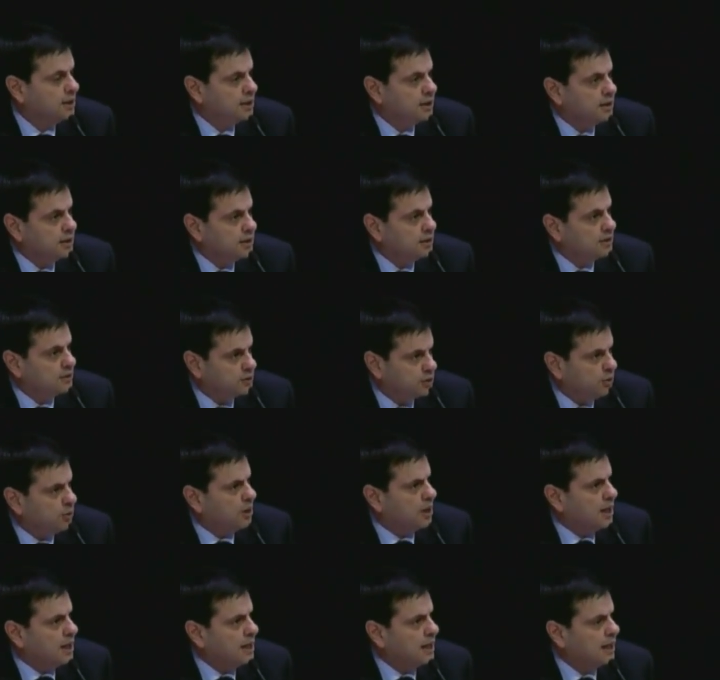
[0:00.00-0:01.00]
Uh, so
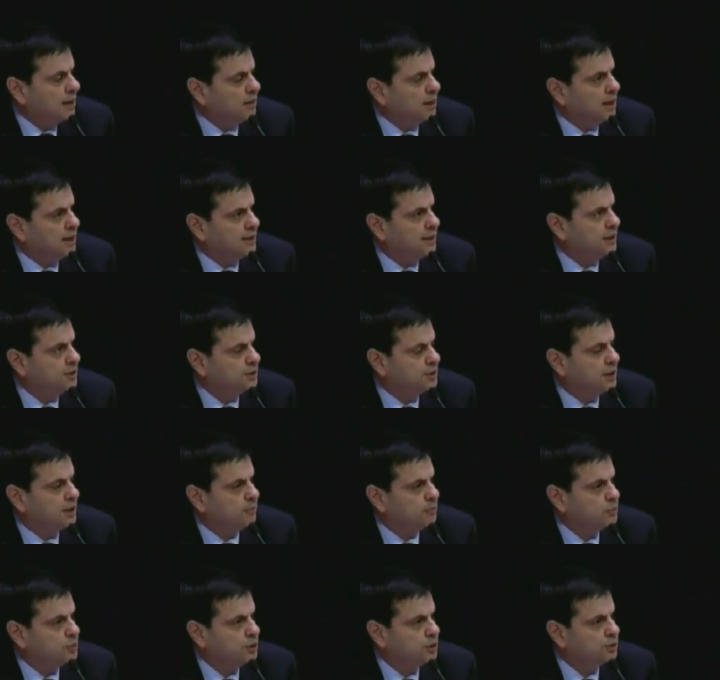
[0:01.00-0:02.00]
I, I, I guess
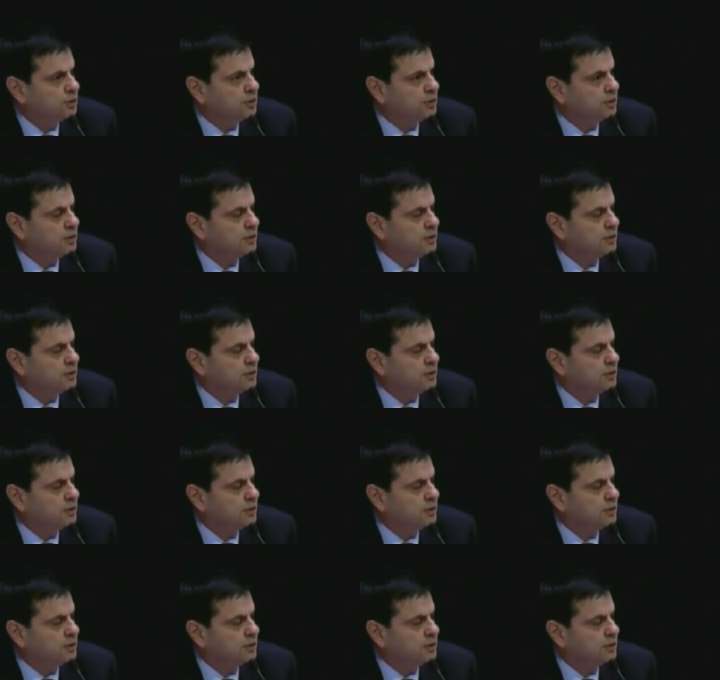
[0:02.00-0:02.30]
I'm just